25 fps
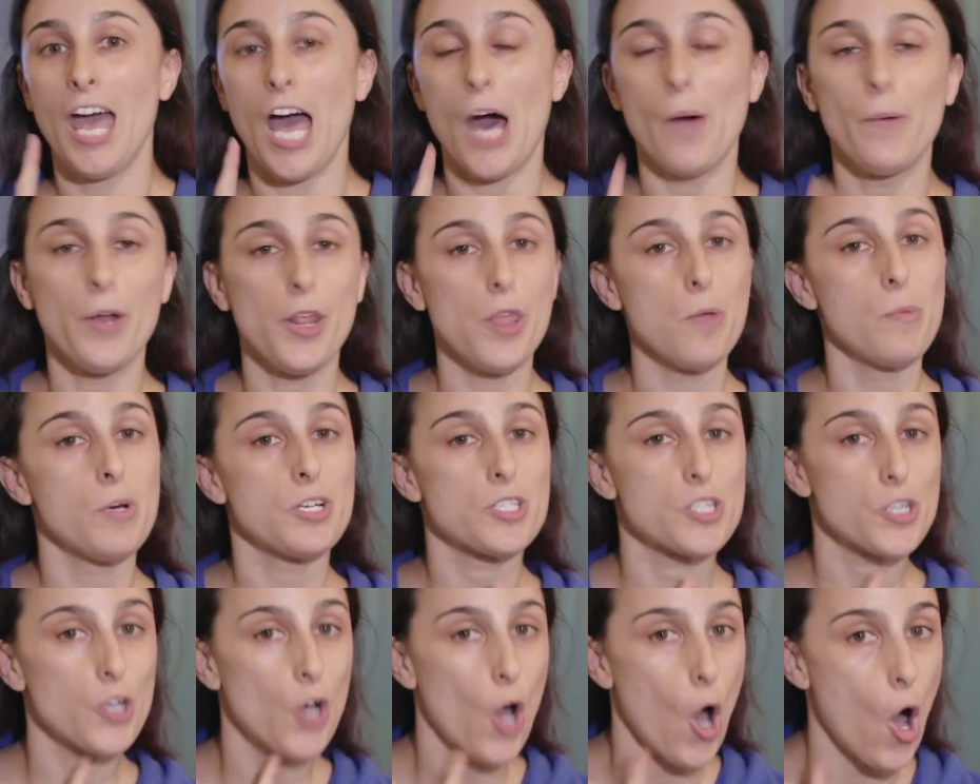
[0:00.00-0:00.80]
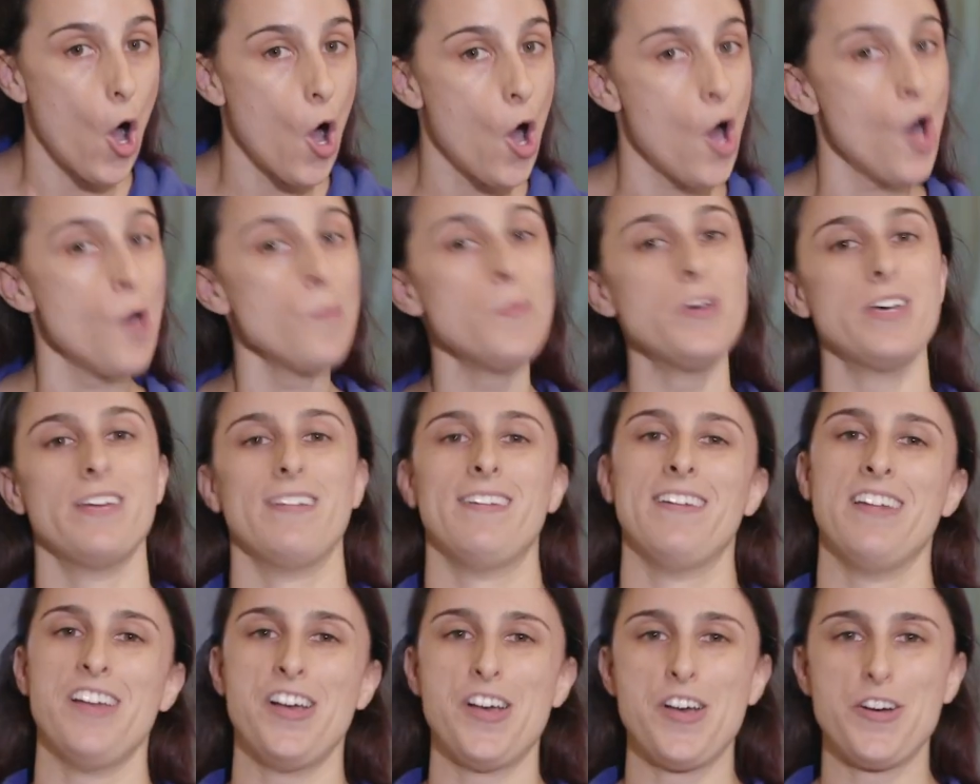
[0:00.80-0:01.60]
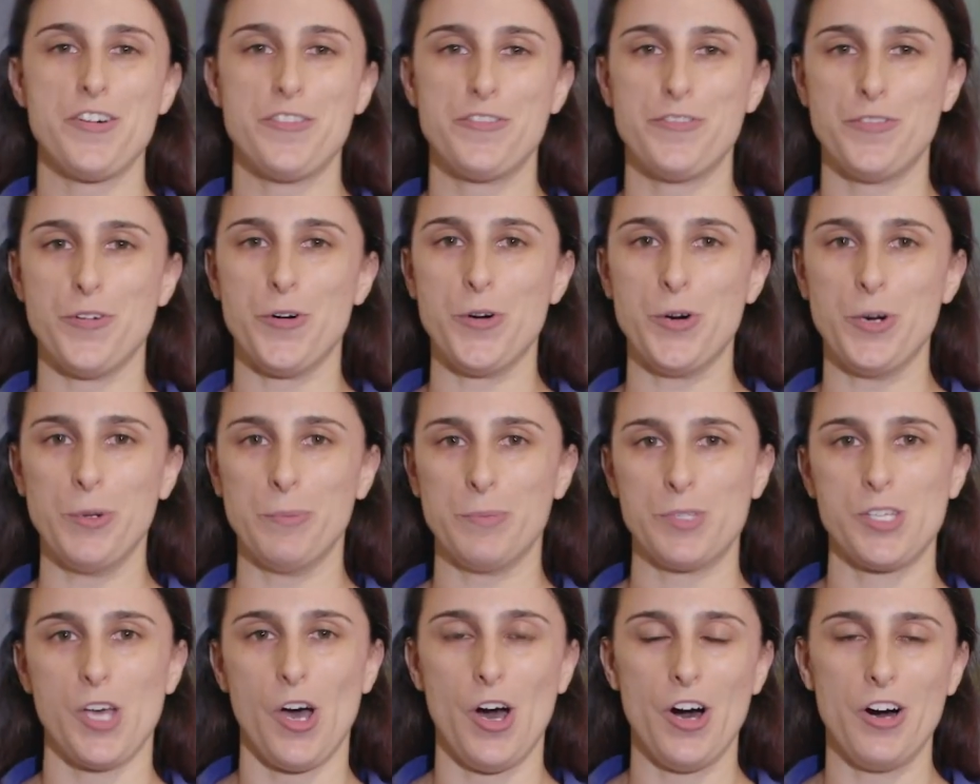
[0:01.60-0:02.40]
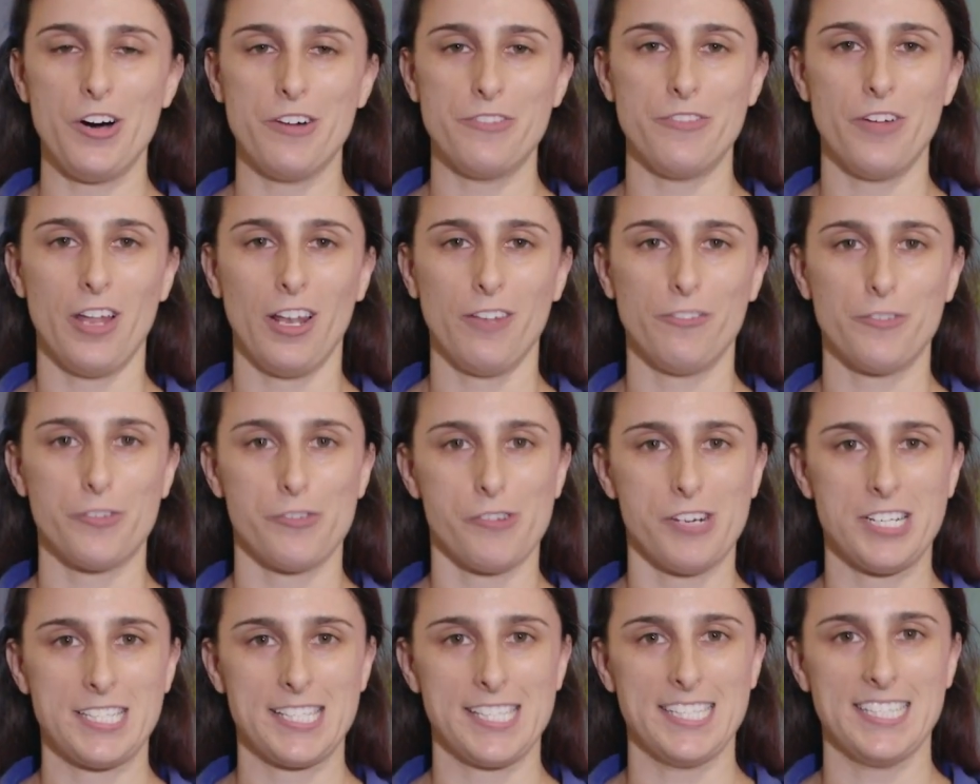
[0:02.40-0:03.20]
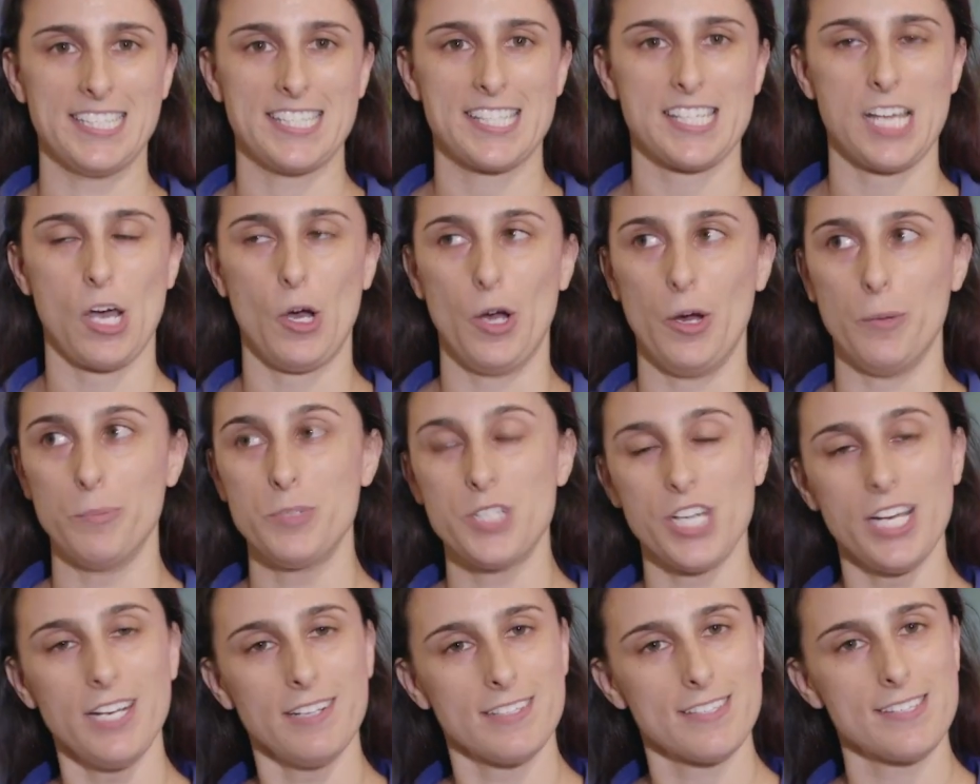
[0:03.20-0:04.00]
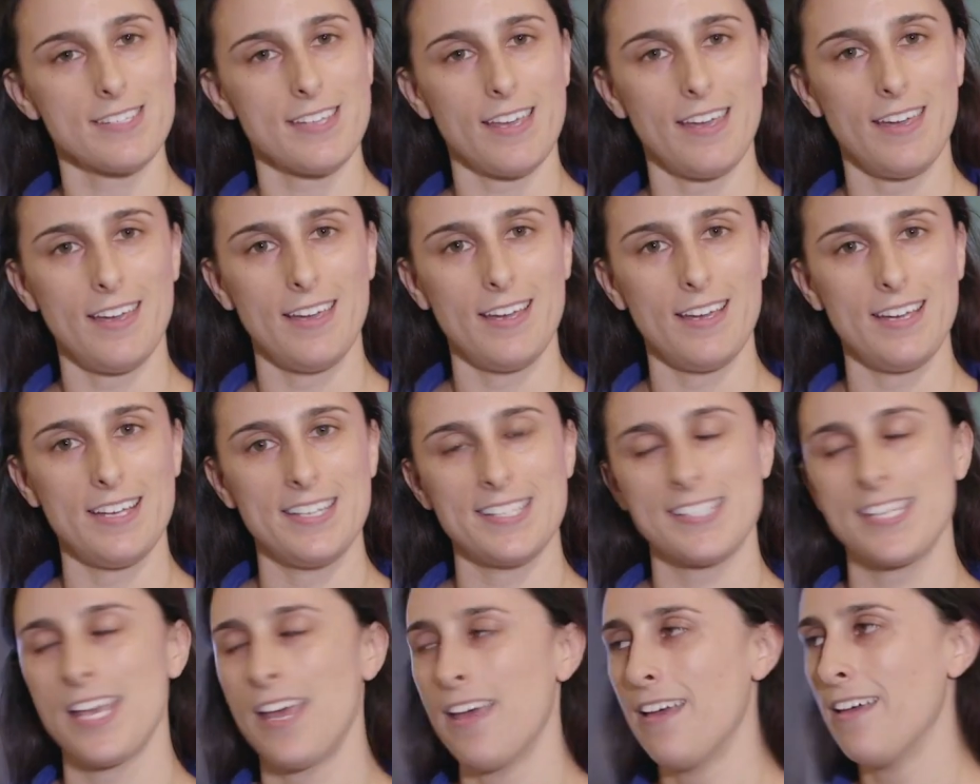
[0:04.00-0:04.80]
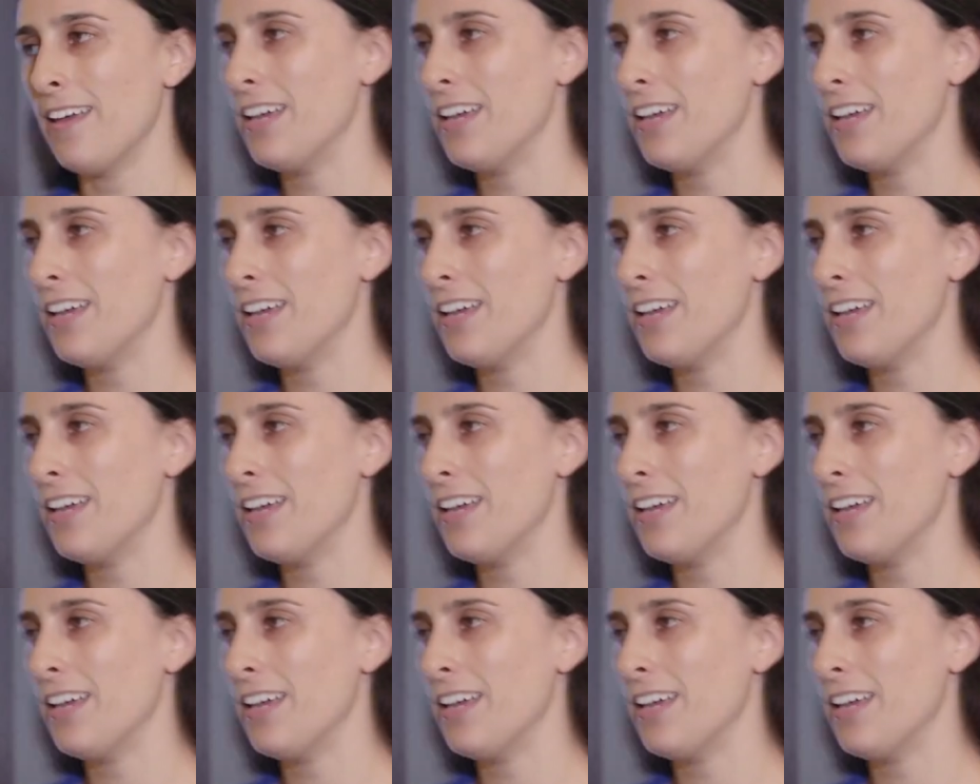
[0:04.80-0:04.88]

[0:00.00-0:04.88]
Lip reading: And one of the most common forms of fluorescence objects is